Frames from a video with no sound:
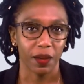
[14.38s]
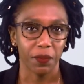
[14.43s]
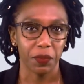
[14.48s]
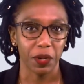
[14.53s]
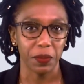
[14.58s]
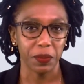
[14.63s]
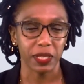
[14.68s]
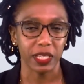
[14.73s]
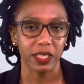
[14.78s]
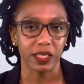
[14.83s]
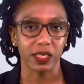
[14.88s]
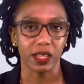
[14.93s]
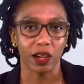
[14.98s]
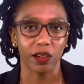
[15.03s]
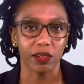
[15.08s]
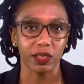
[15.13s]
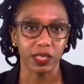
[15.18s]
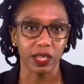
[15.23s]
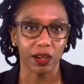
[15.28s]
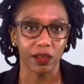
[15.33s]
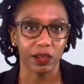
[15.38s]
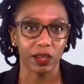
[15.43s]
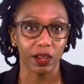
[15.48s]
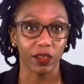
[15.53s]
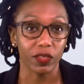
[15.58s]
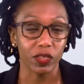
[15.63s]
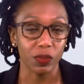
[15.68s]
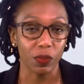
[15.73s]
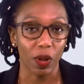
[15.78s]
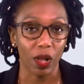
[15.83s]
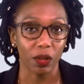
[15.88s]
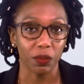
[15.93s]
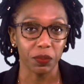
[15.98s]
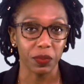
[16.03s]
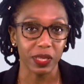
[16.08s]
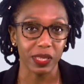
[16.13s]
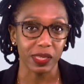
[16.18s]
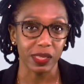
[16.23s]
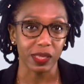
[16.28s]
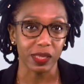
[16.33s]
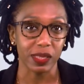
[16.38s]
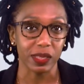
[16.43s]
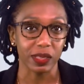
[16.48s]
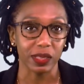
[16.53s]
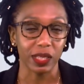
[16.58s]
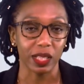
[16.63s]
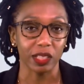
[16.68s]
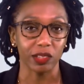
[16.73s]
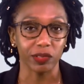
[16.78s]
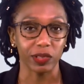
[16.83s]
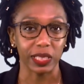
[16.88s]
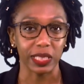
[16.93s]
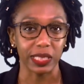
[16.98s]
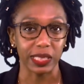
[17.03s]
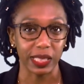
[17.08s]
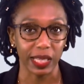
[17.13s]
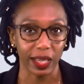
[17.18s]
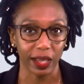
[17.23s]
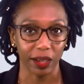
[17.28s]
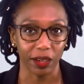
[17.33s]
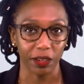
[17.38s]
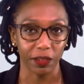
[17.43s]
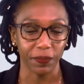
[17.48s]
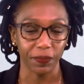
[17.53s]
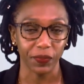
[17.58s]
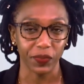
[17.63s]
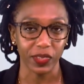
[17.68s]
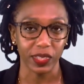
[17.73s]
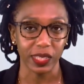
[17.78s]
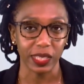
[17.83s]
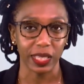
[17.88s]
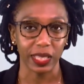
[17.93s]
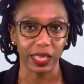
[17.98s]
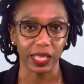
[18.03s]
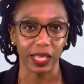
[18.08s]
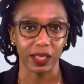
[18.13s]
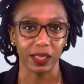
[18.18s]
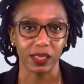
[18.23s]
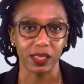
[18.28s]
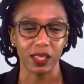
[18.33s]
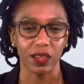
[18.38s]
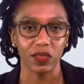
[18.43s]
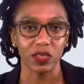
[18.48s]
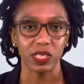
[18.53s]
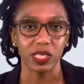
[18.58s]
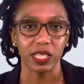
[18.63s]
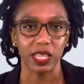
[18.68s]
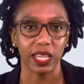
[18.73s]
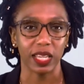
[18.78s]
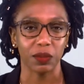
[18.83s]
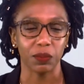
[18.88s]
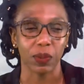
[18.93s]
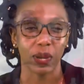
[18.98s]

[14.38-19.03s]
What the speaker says: Permanent Secretary of Small Business Delrine Taylor said that 78